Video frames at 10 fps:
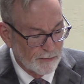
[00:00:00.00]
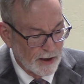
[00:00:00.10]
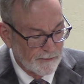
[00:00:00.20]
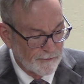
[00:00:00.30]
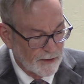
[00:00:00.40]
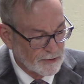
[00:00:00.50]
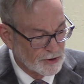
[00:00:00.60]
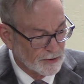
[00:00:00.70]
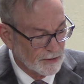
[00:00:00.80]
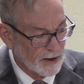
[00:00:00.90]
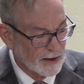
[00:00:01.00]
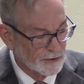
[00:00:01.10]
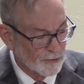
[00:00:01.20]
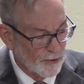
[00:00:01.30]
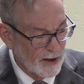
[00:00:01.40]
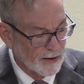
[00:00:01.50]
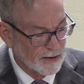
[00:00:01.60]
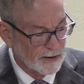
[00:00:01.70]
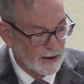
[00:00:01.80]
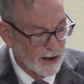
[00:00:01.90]
my function as a
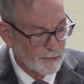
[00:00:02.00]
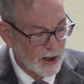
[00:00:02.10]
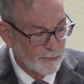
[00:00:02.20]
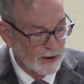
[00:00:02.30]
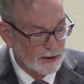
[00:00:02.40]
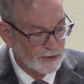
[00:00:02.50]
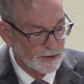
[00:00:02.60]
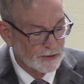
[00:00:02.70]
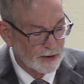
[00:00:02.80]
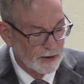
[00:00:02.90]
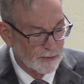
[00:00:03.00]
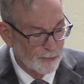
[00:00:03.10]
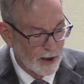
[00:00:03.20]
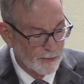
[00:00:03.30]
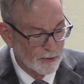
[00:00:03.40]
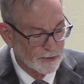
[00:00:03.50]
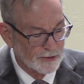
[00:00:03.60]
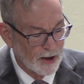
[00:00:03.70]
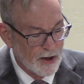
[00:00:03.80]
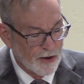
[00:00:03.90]
writer to get my pieces into
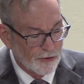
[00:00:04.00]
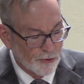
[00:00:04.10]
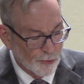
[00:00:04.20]
papers the